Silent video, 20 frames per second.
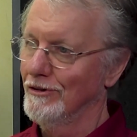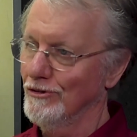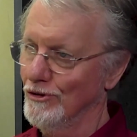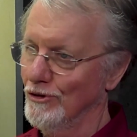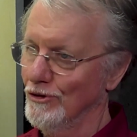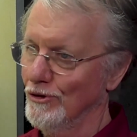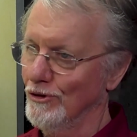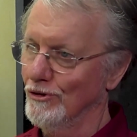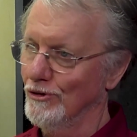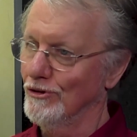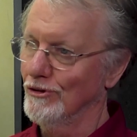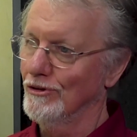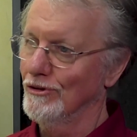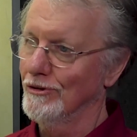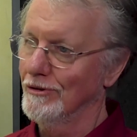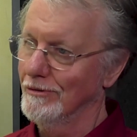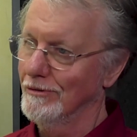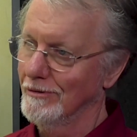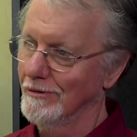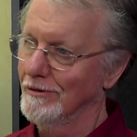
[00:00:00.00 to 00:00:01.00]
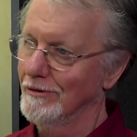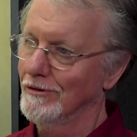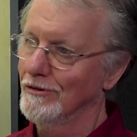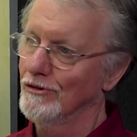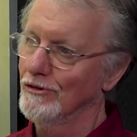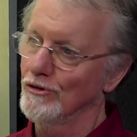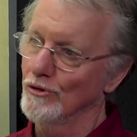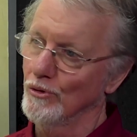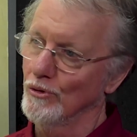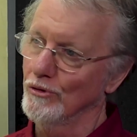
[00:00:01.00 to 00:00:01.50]
certain
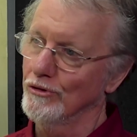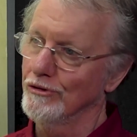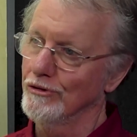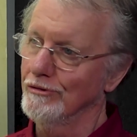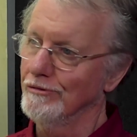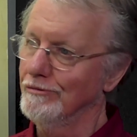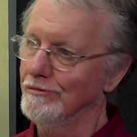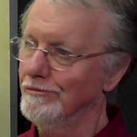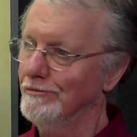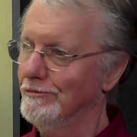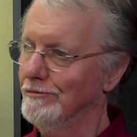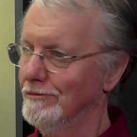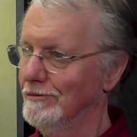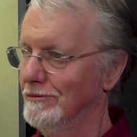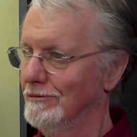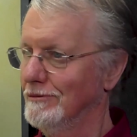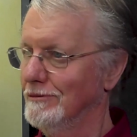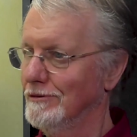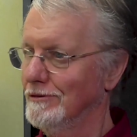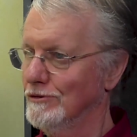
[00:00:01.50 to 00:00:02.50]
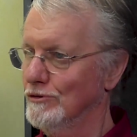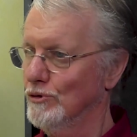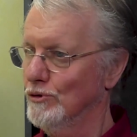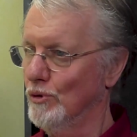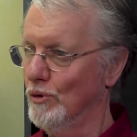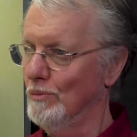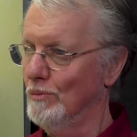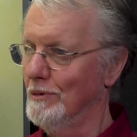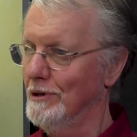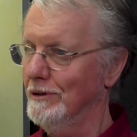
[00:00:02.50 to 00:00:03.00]
sorts of
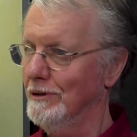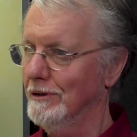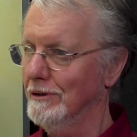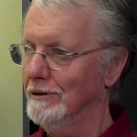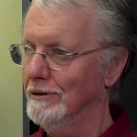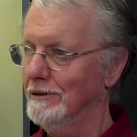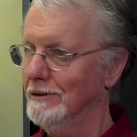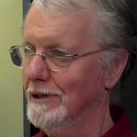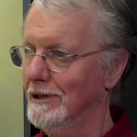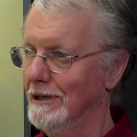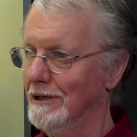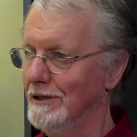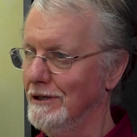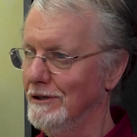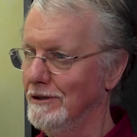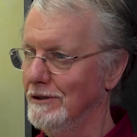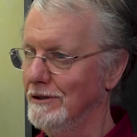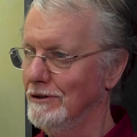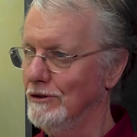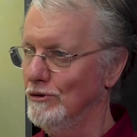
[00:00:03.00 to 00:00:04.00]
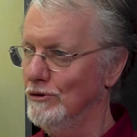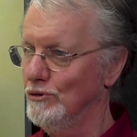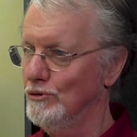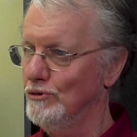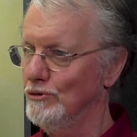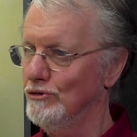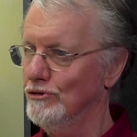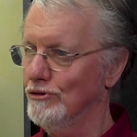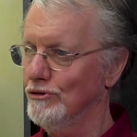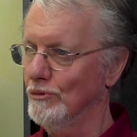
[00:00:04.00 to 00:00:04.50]
trauma and they
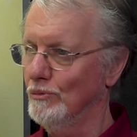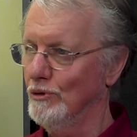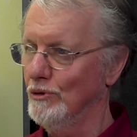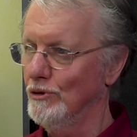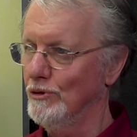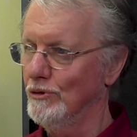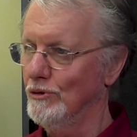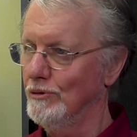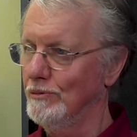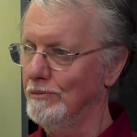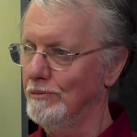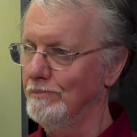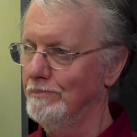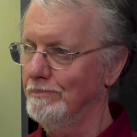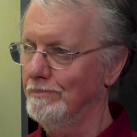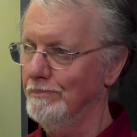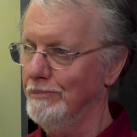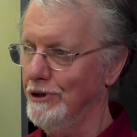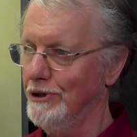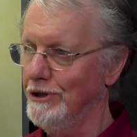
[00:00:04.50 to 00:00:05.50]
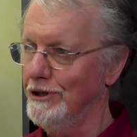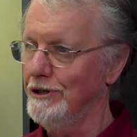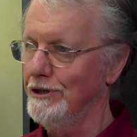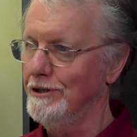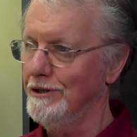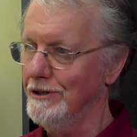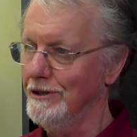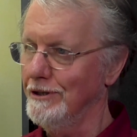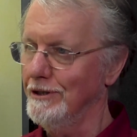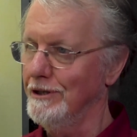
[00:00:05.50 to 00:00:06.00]
use the word
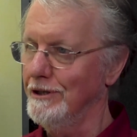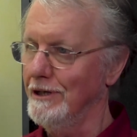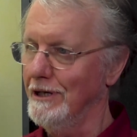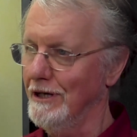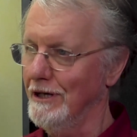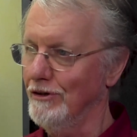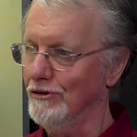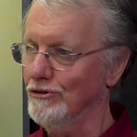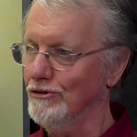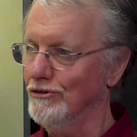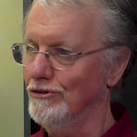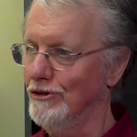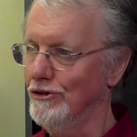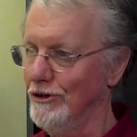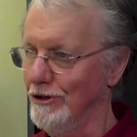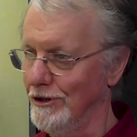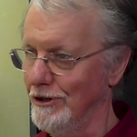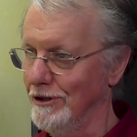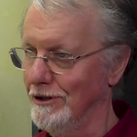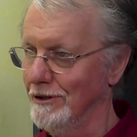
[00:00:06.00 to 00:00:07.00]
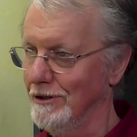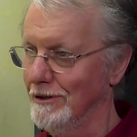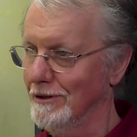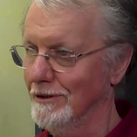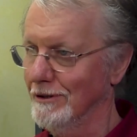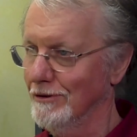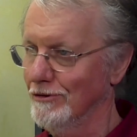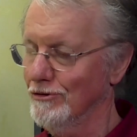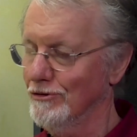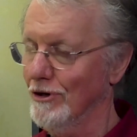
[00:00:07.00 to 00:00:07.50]
PTSD.
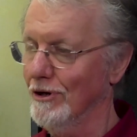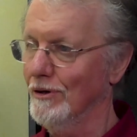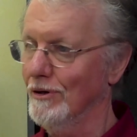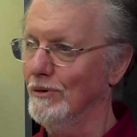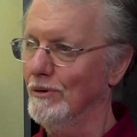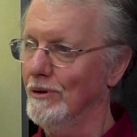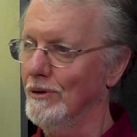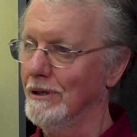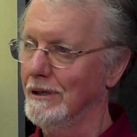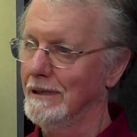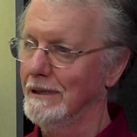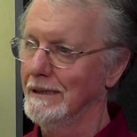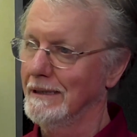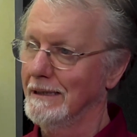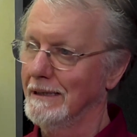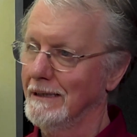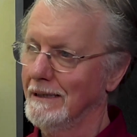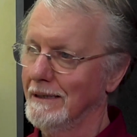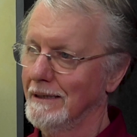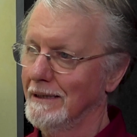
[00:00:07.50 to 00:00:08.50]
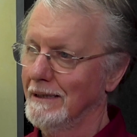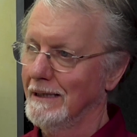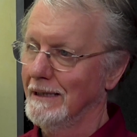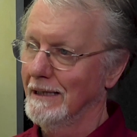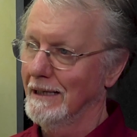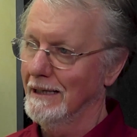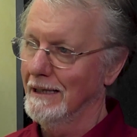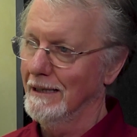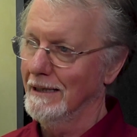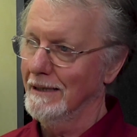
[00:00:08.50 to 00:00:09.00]
Mm-hmm. So,
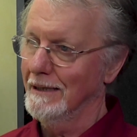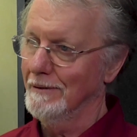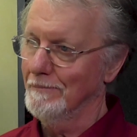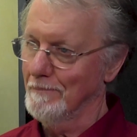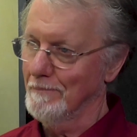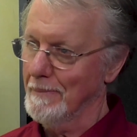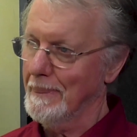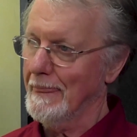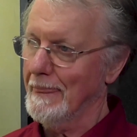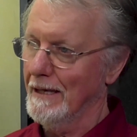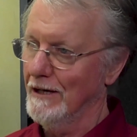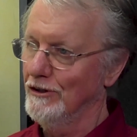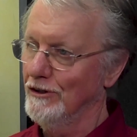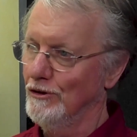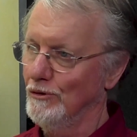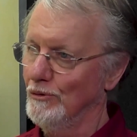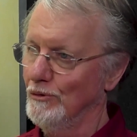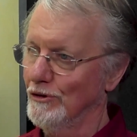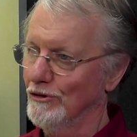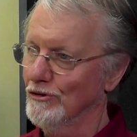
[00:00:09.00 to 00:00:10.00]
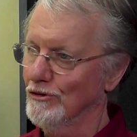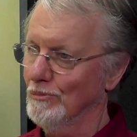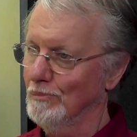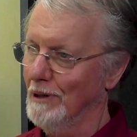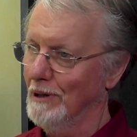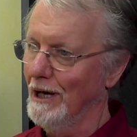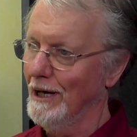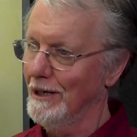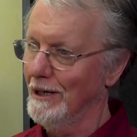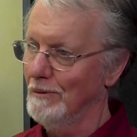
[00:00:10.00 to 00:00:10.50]
um, can you
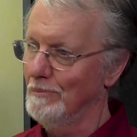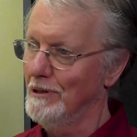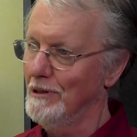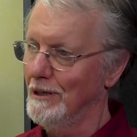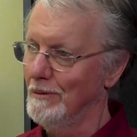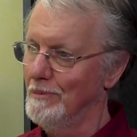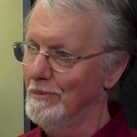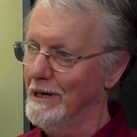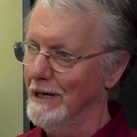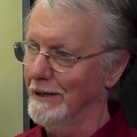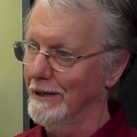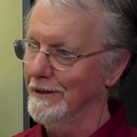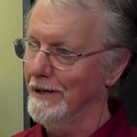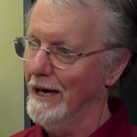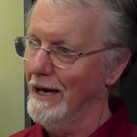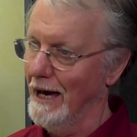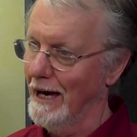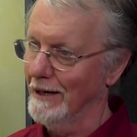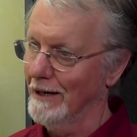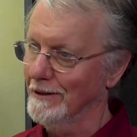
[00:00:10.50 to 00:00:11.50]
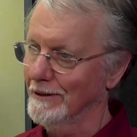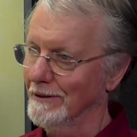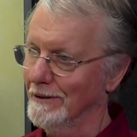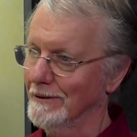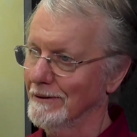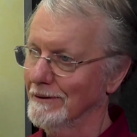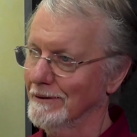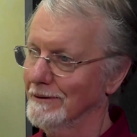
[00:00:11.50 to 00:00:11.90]
explain a bit about that? Um,